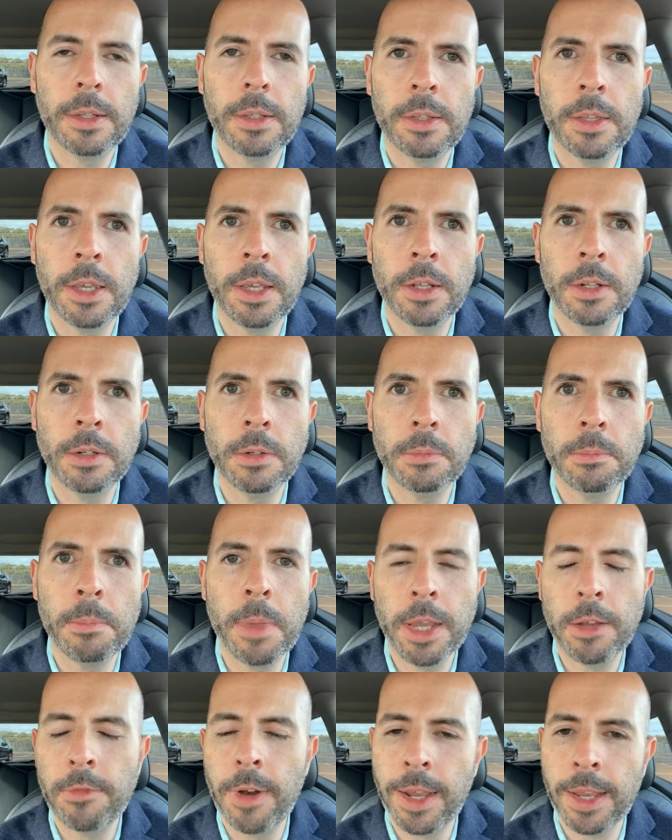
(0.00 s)
They'll
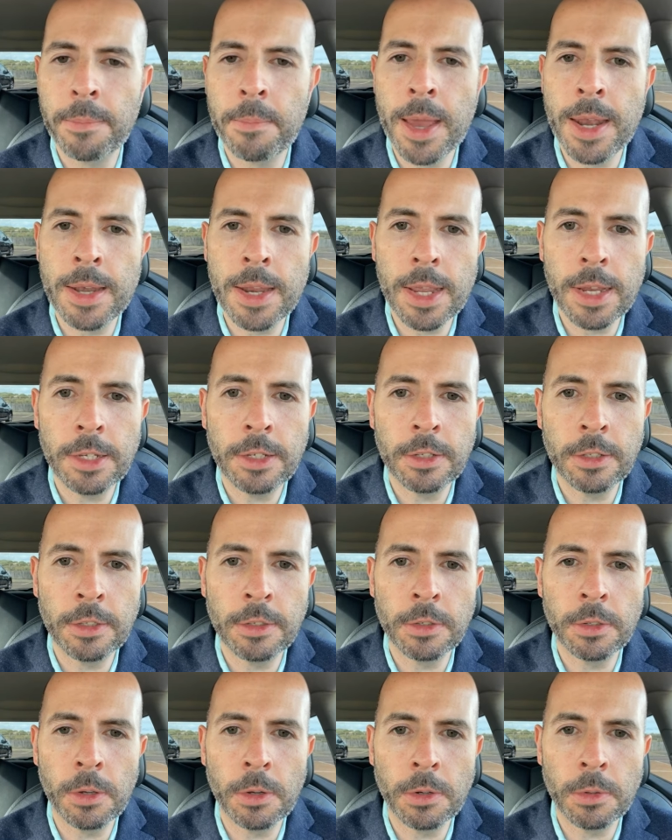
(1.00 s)
make
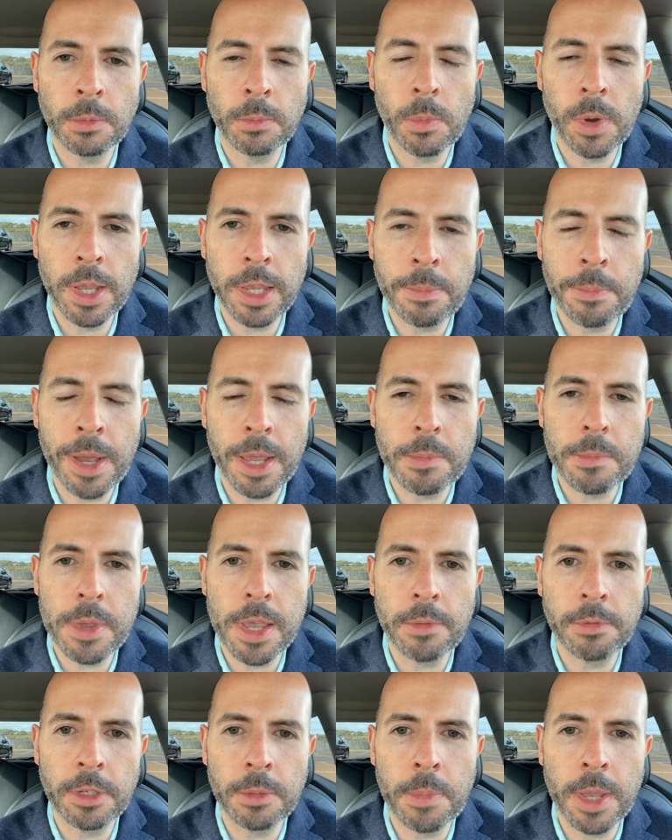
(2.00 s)
recommendations on where you might be
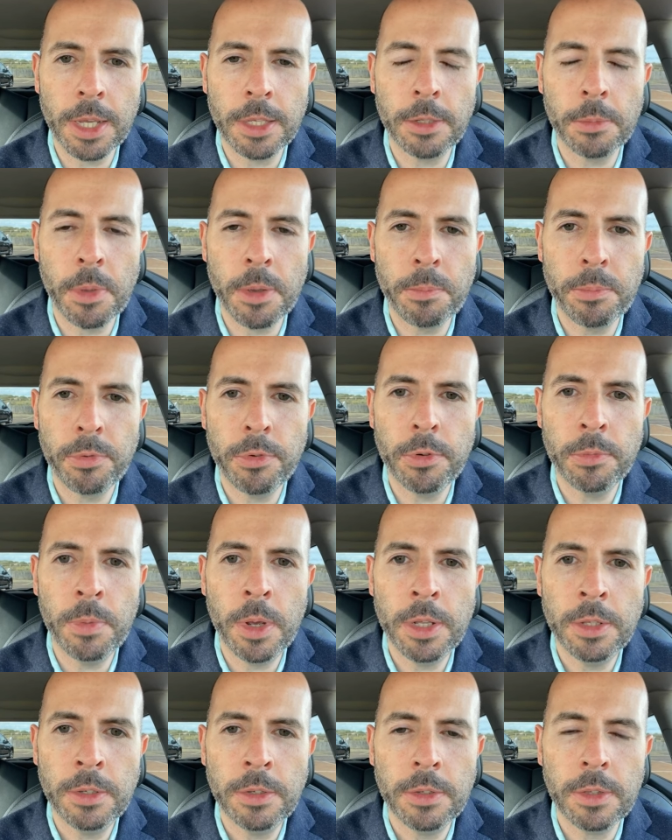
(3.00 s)
able to make some
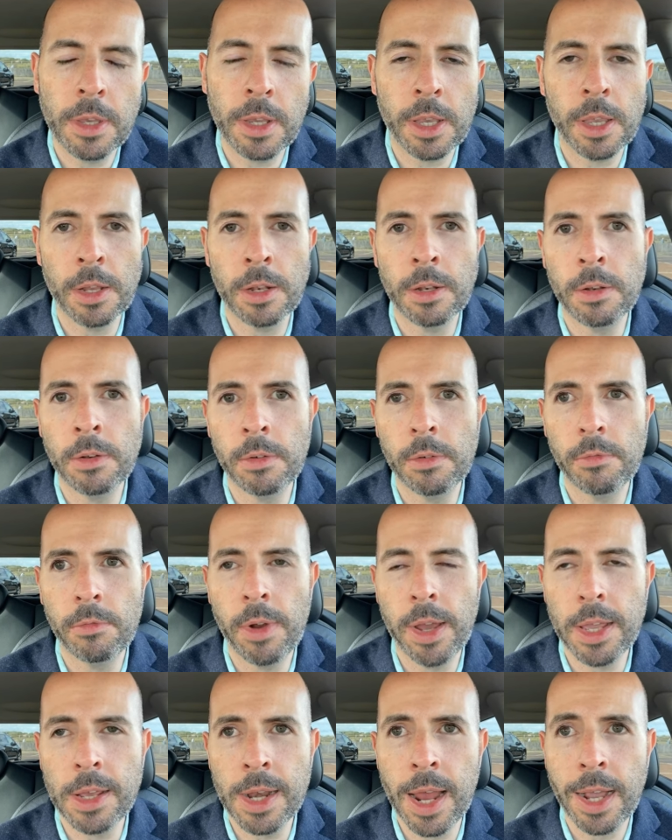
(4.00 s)
improvements. They can
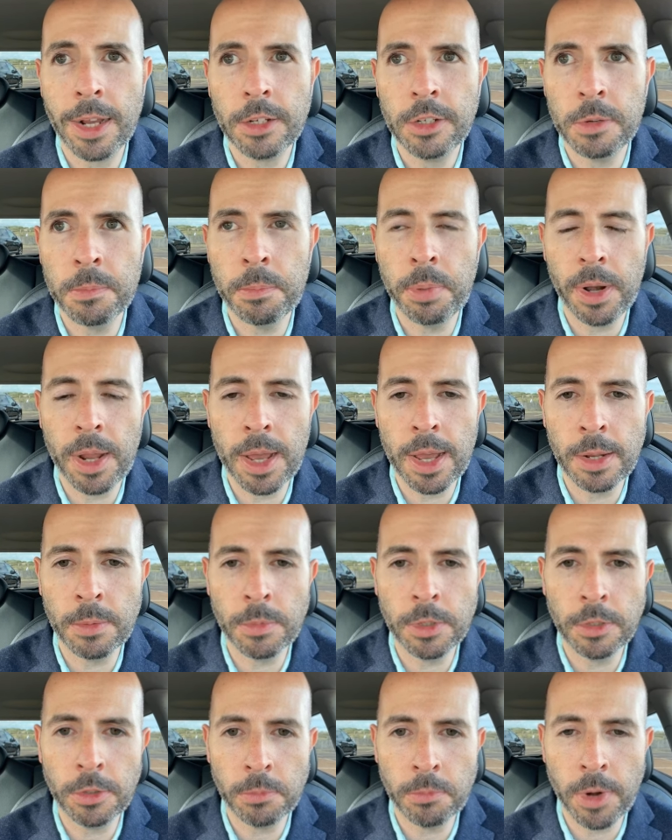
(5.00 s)
write an action plan
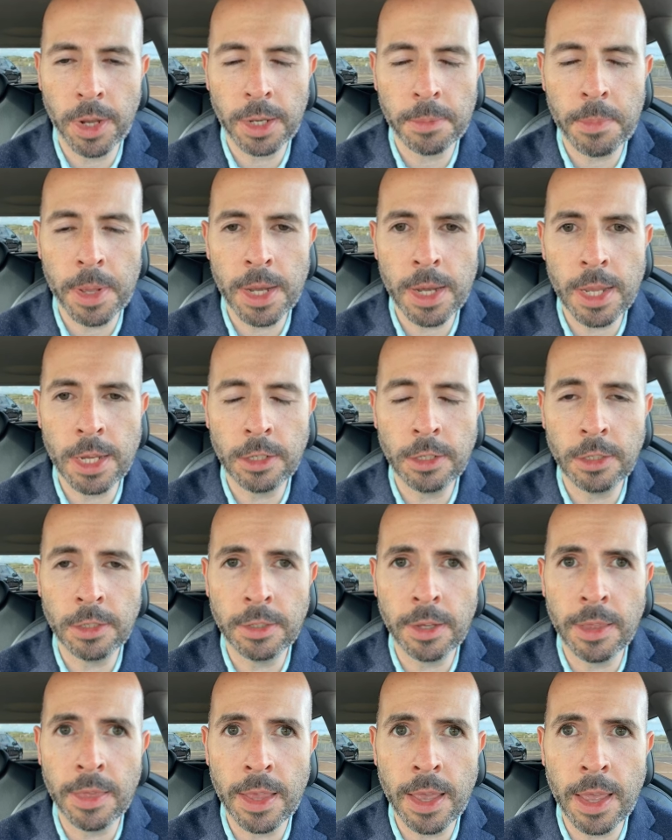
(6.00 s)
with some
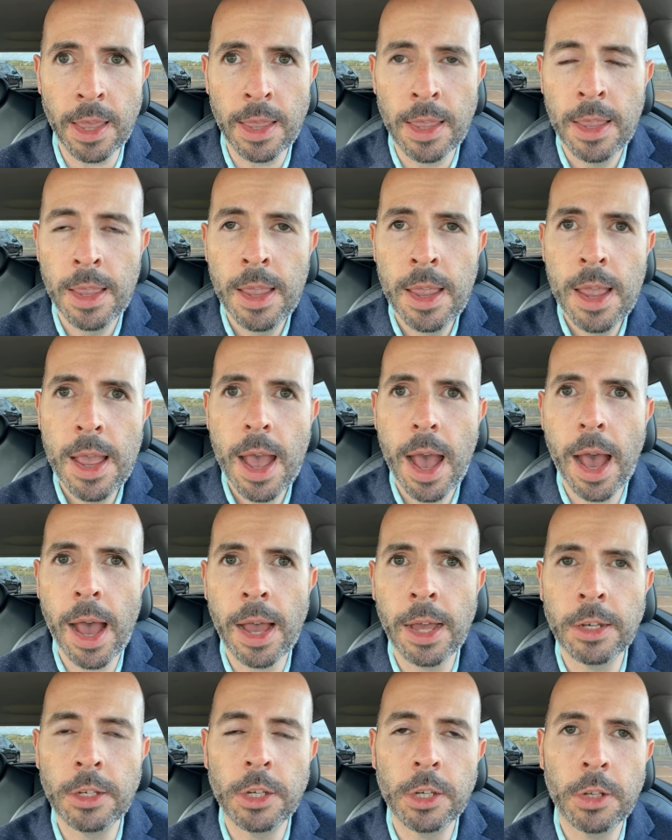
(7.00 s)
recommendations in there.
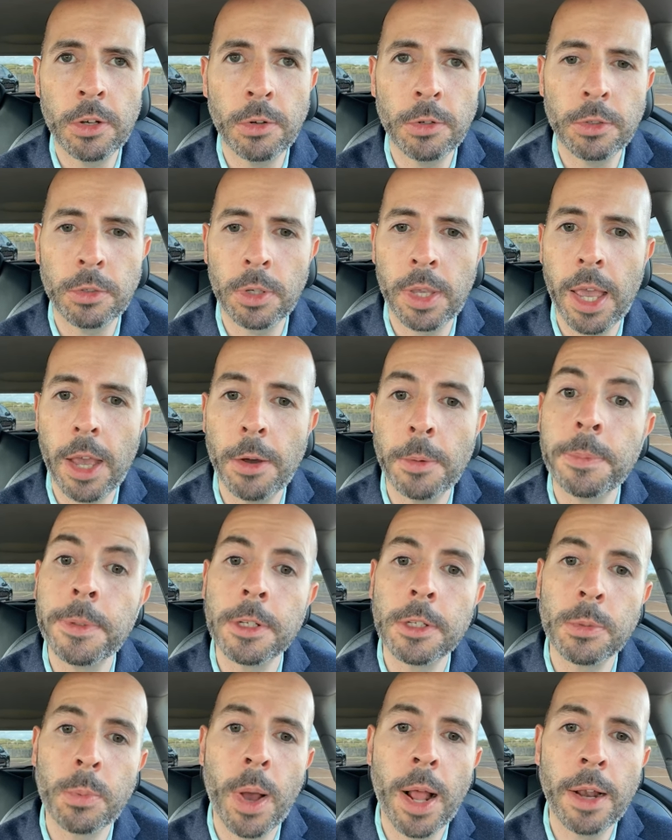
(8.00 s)
And you can also get up to
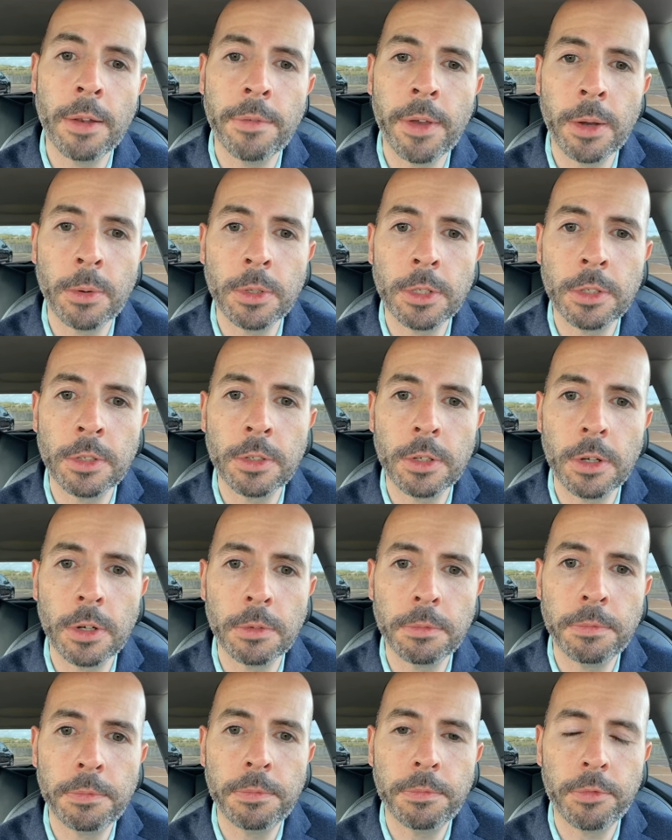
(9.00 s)
12 hours
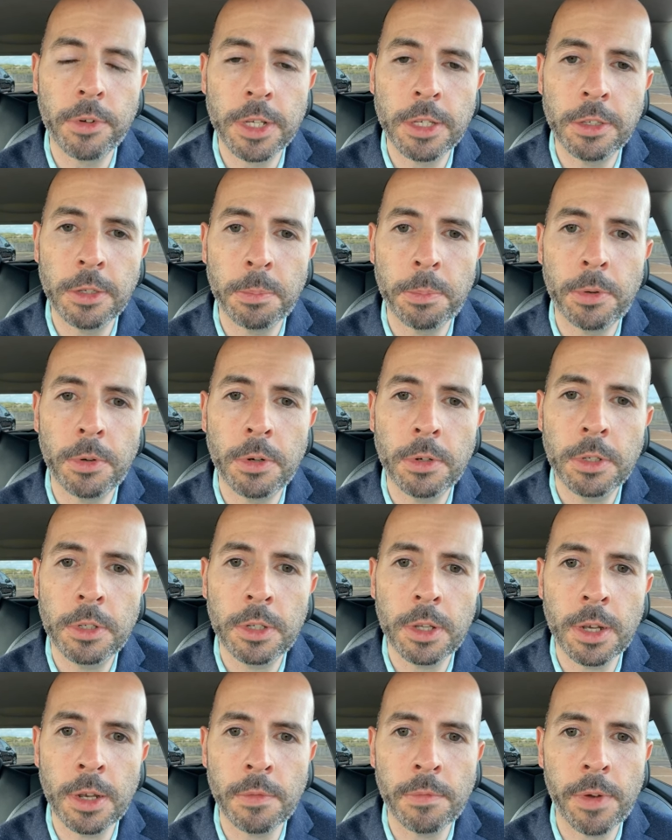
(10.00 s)
of free support
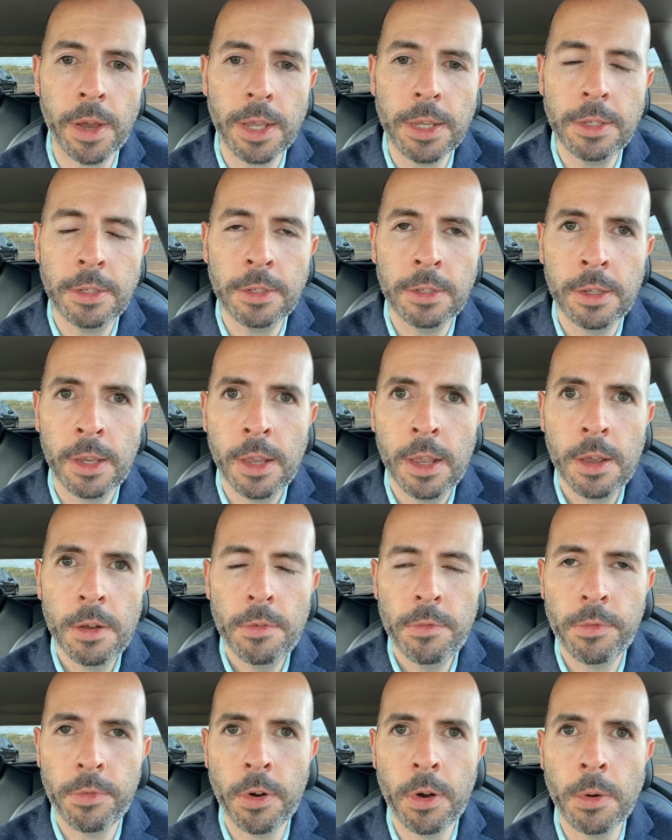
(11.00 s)
and advice
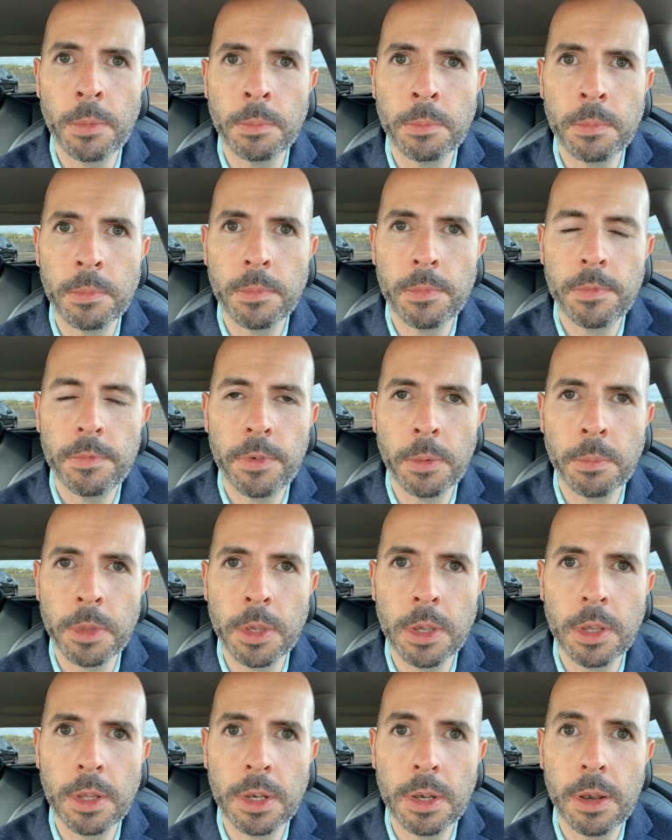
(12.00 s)
from
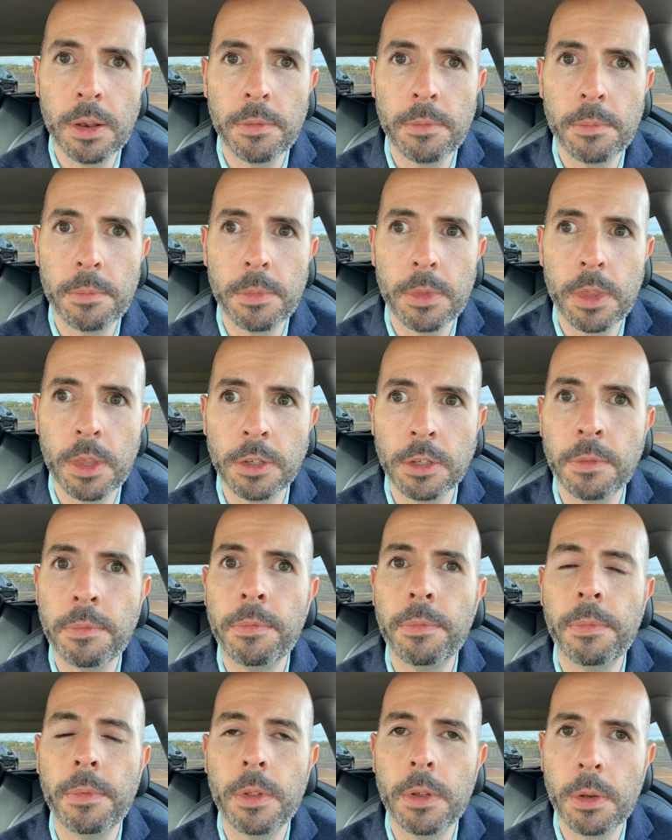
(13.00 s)
the... There's
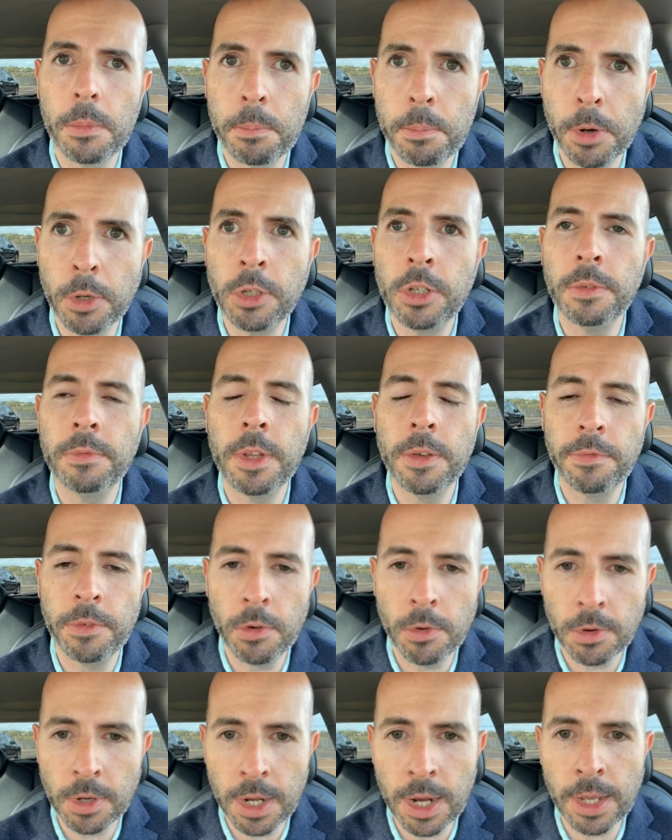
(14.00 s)
a bunch of
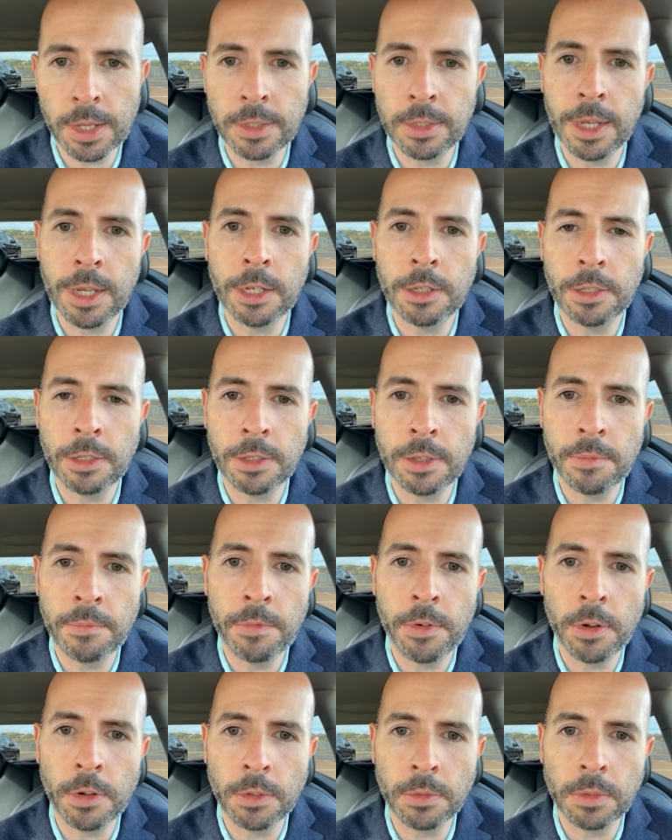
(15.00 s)
different organisations
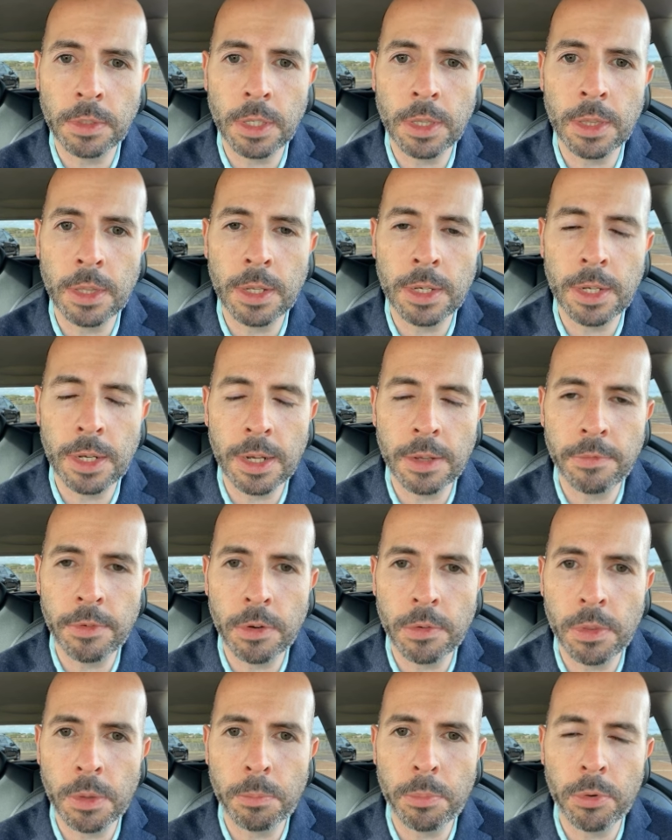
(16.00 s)
involved in the
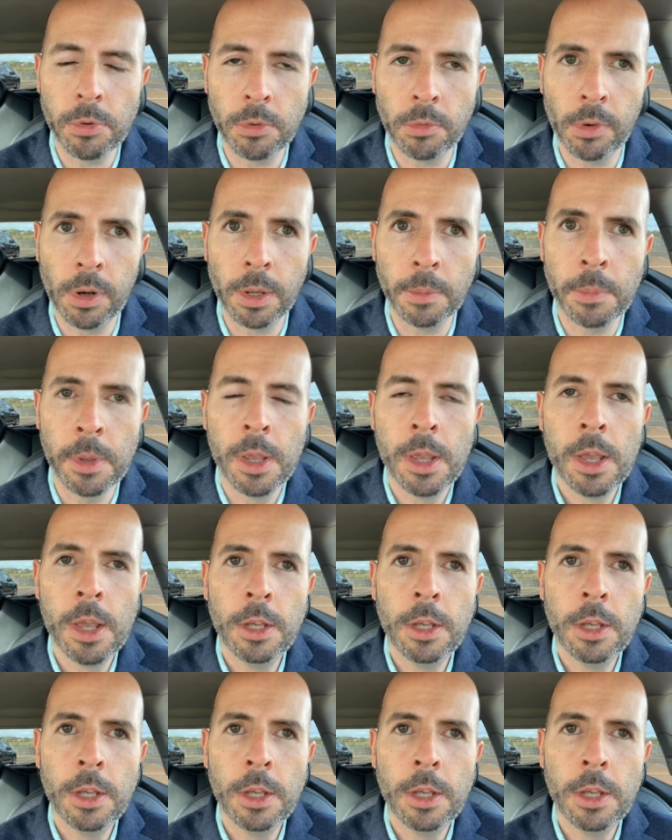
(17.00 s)
delivery of the programme.